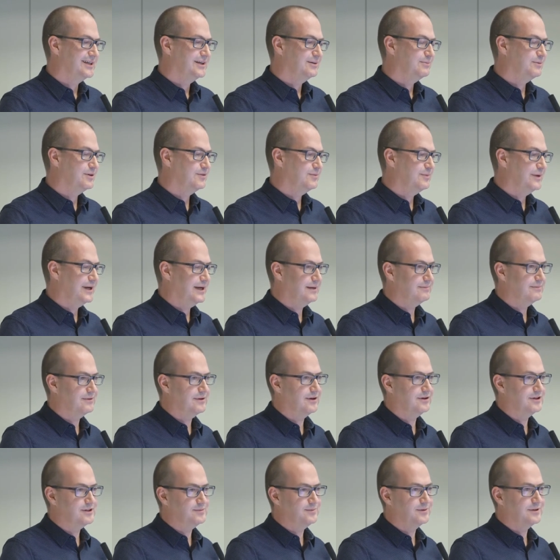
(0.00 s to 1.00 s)
We've met with
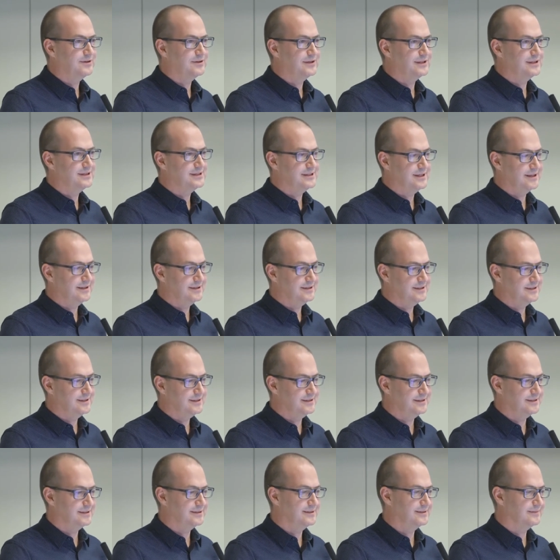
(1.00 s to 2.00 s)
hospital
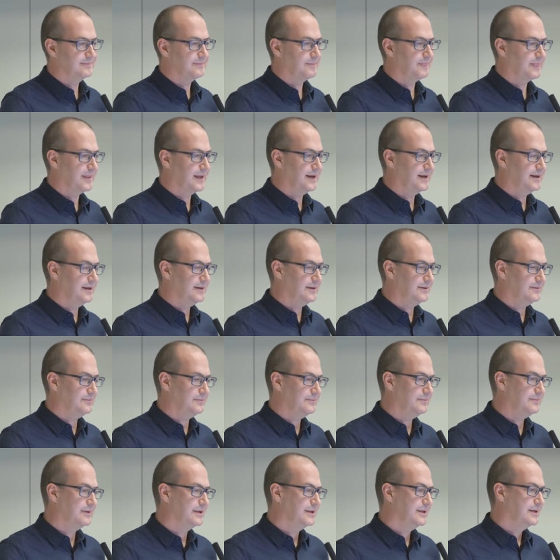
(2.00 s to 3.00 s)
consultants.
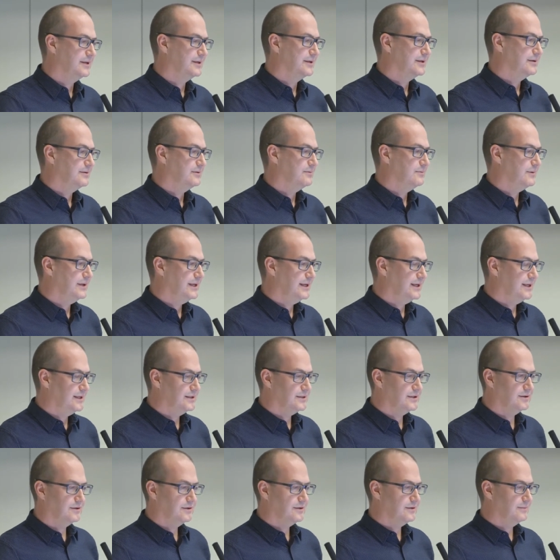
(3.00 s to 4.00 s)
Um, we
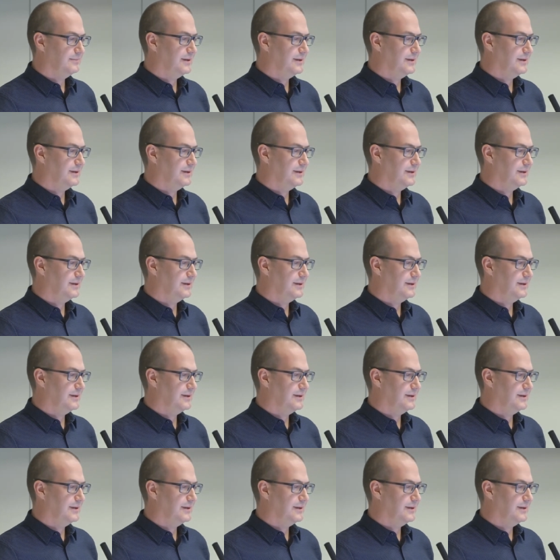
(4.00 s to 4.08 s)
talk